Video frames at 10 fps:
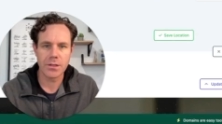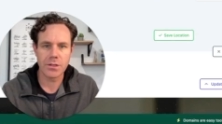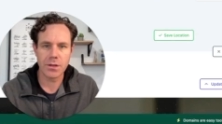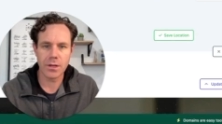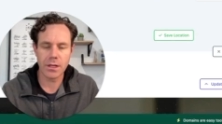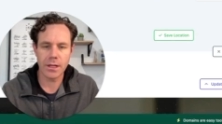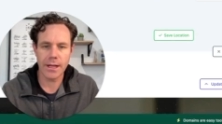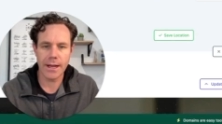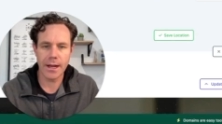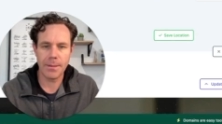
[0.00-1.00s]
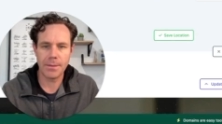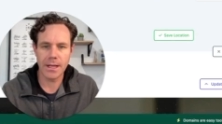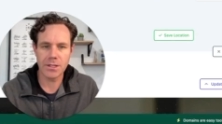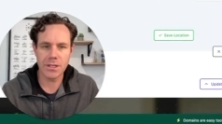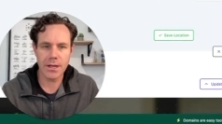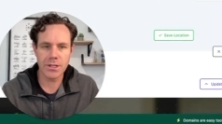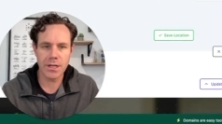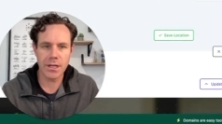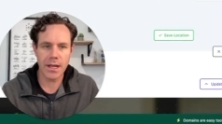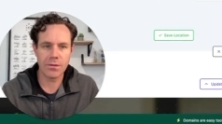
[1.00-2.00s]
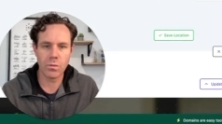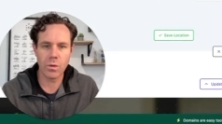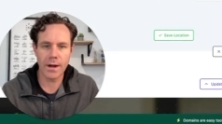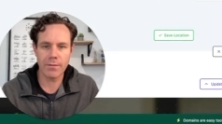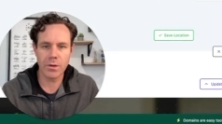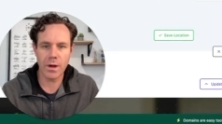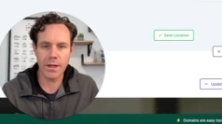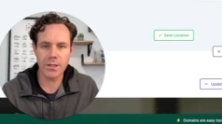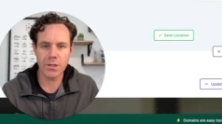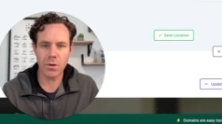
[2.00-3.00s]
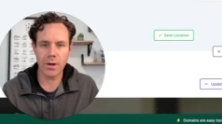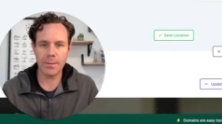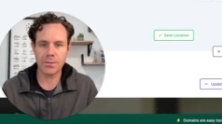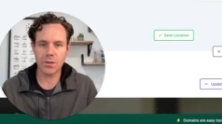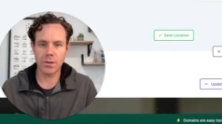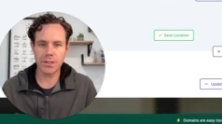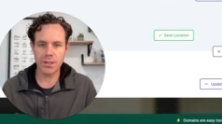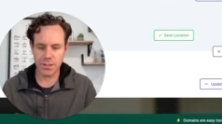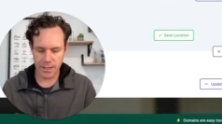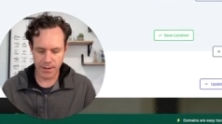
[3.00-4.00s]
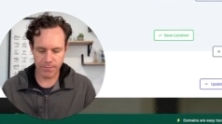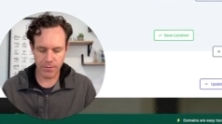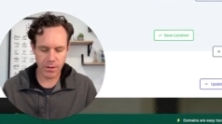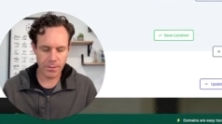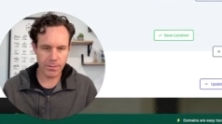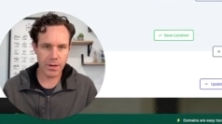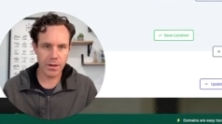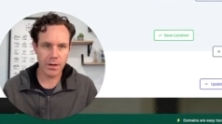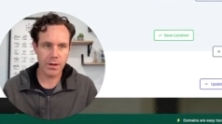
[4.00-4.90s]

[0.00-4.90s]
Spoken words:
you can click on update section and whatever you want to show up. So let's just say your phone number.